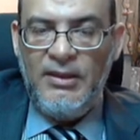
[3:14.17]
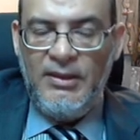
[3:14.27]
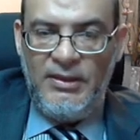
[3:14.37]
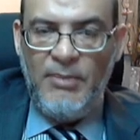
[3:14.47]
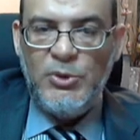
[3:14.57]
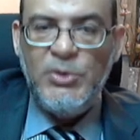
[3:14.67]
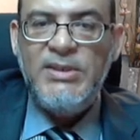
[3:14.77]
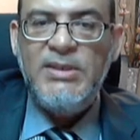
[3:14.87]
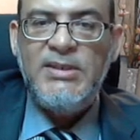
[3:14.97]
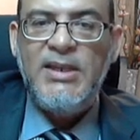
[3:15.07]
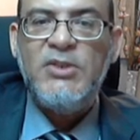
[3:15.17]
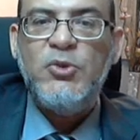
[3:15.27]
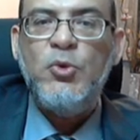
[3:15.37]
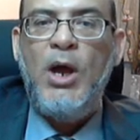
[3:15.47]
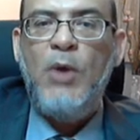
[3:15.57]
the process has
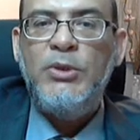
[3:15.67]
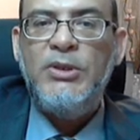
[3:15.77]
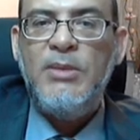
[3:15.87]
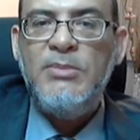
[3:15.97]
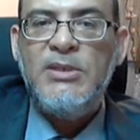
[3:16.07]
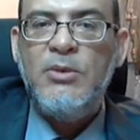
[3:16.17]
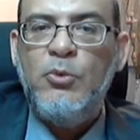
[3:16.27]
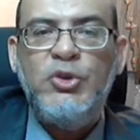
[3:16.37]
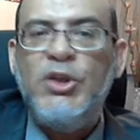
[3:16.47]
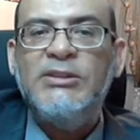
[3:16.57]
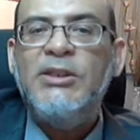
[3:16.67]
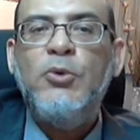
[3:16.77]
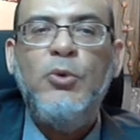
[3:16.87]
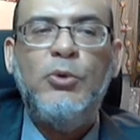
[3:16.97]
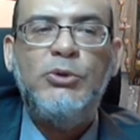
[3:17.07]
two outcomes which are not
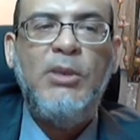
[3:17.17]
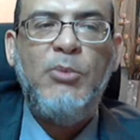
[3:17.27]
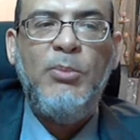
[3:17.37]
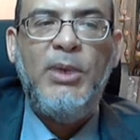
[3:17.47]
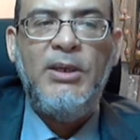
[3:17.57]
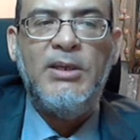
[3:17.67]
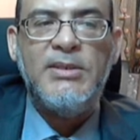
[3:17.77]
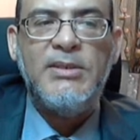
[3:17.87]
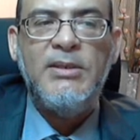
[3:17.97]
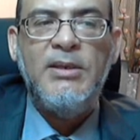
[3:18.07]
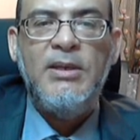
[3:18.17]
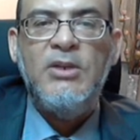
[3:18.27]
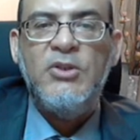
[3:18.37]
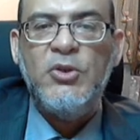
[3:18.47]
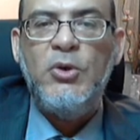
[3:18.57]
controllable by us.
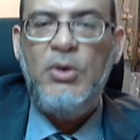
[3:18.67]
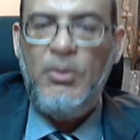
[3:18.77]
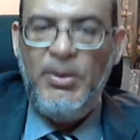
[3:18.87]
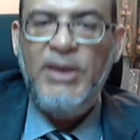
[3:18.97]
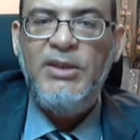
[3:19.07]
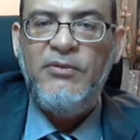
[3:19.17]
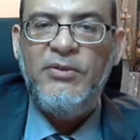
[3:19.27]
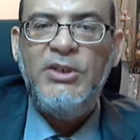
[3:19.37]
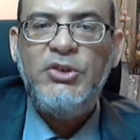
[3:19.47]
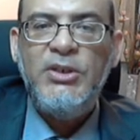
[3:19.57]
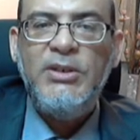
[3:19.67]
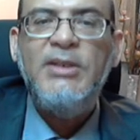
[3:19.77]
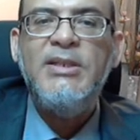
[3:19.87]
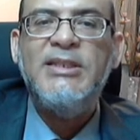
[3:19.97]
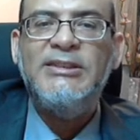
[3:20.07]
So, by definition, it
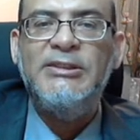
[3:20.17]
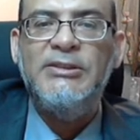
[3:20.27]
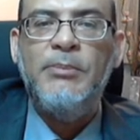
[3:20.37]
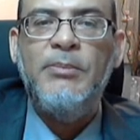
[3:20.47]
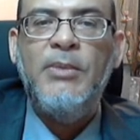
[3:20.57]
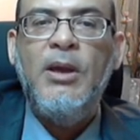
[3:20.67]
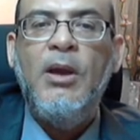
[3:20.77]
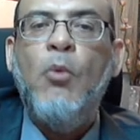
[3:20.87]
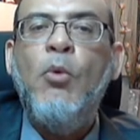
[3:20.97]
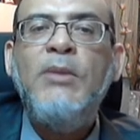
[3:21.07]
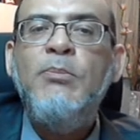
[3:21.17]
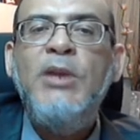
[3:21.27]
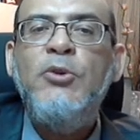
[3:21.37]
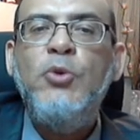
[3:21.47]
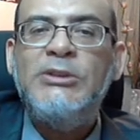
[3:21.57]
is random. What
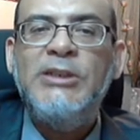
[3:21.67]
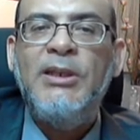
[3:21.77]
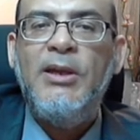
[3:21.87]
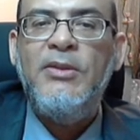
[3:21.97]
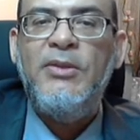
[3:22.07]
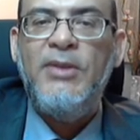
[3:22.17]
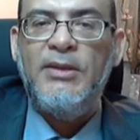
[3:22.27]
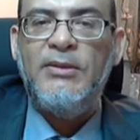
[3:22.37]
made you realize that?